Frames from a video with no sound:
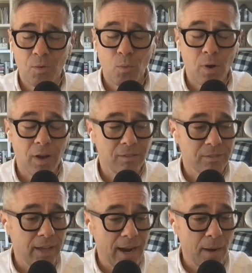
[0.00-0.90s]
Well,
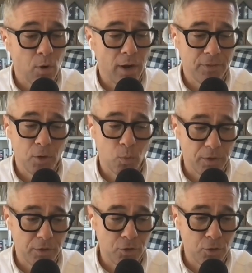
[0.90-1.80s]
and I'm right there
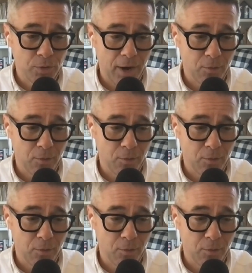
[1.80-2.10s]
with you. You and I